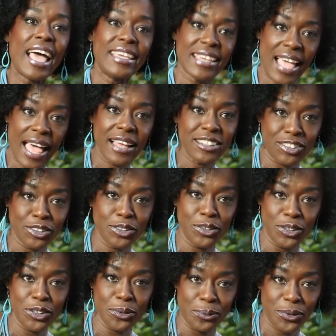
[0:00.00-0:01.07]
you had to
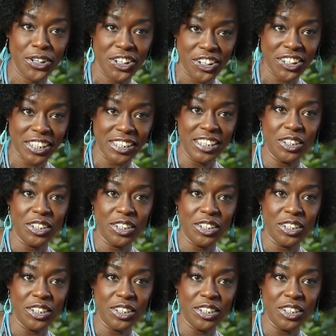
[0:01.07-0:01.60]
go to work.